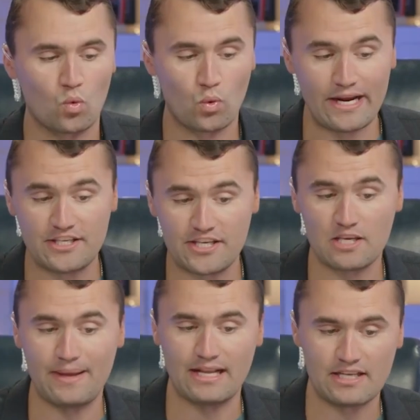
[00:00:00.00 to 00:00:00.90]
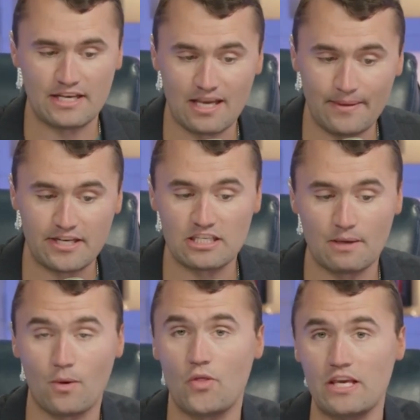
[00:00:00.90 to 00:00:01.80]
Racism and
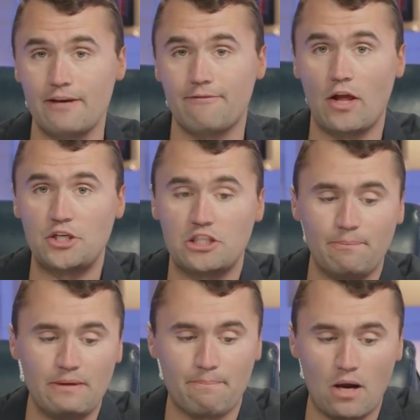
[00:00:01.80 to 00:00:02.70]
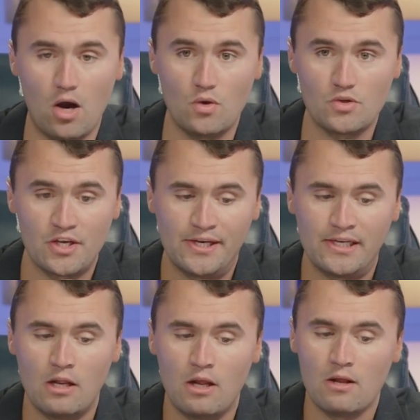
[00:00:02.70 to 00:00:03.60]
anti-Semitism are both evil and should be opposed.
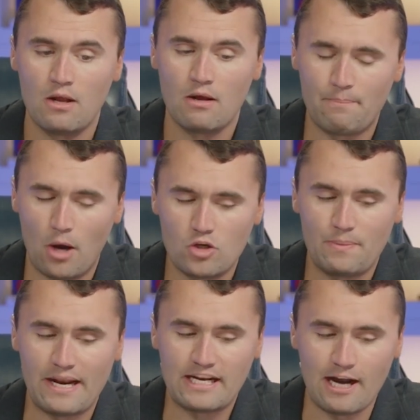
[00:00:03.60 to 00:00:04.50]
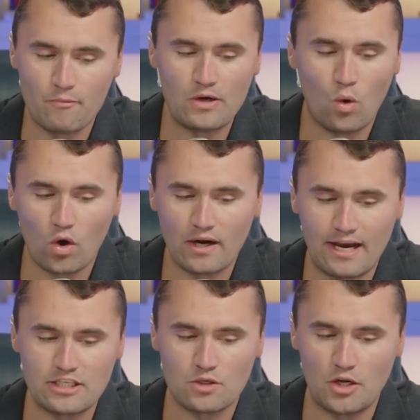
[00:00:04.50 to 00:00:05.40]
But a government
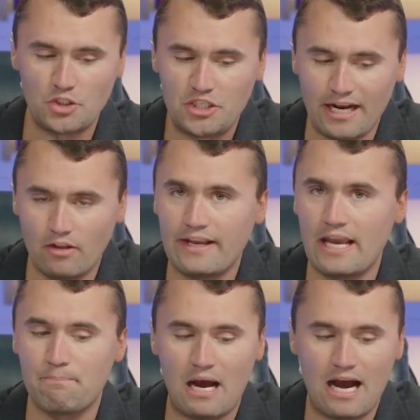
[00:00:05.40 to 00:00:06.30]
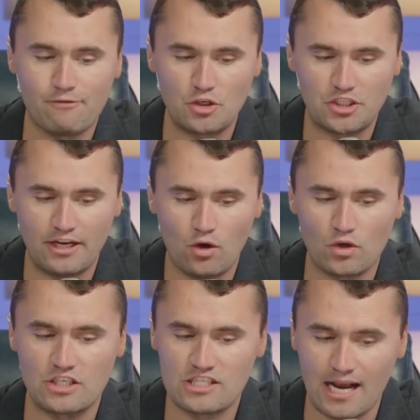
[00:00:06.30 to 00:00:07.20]
organized around jailing, impoverishing,
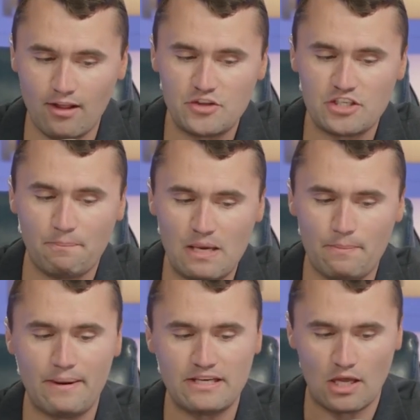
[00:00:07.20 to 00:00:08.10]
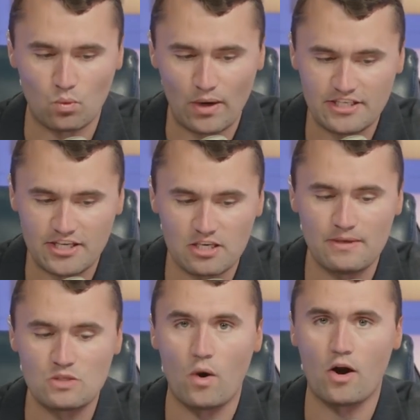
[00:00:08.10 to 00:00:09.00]
silencing people based on
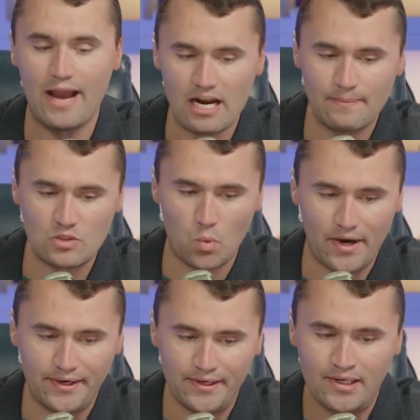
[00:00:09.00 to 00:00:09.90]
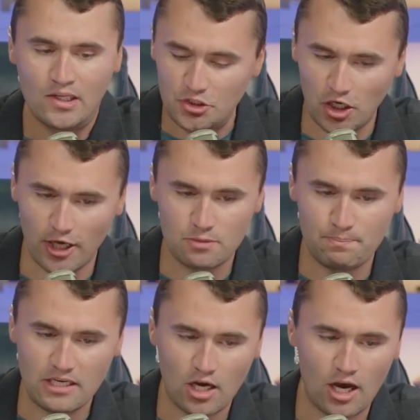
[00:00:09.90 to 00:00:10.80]
racism is what our enemies wanted. Just
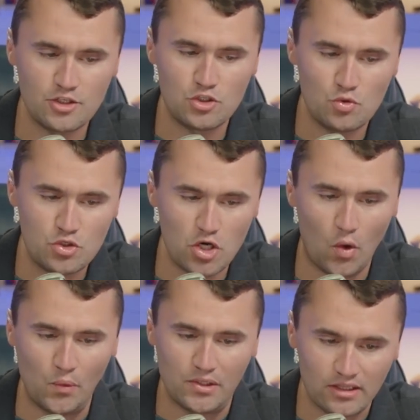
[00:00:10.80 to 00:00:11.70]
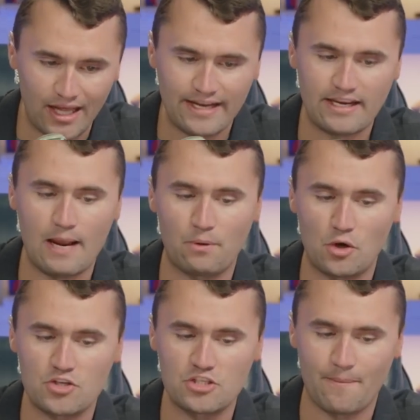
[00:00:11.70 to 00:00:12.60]
because you don't like a
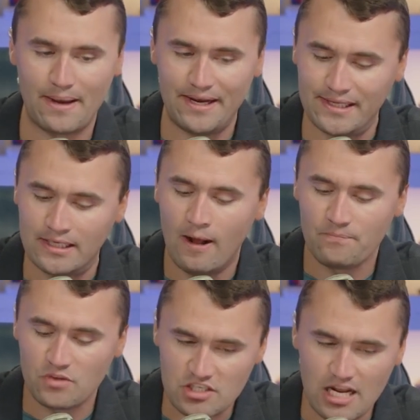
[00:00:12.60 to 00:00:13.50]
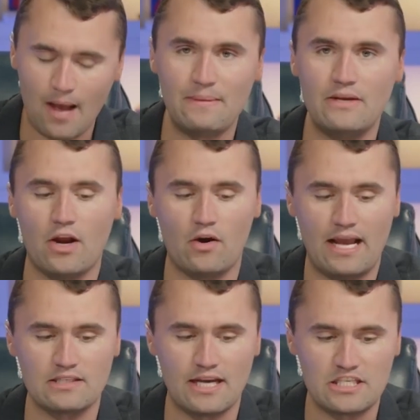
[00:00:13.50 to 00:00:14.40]
person's opinion does not mean they're an
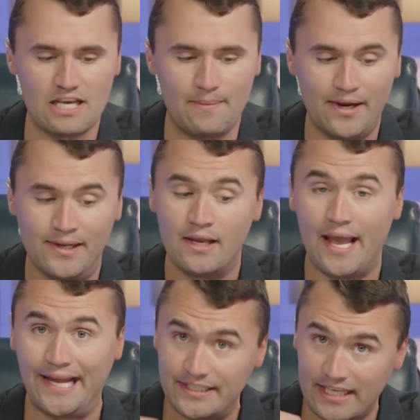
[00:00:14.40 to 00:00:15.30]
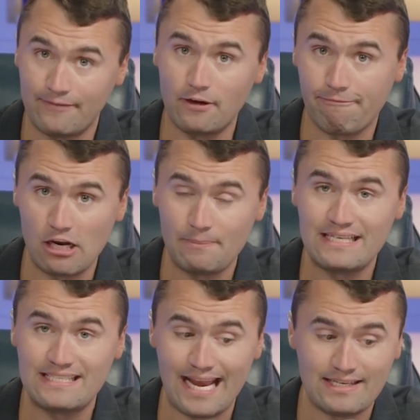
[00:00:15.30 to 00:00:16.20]
anti-Semite. And David
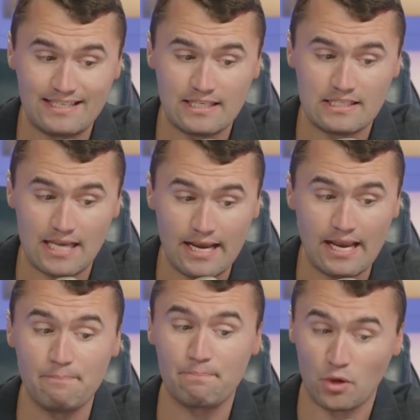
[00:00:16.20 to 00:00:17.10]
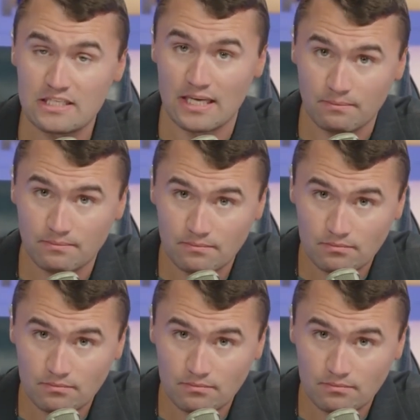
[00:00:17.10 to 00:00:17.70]
Friedman did say in prison.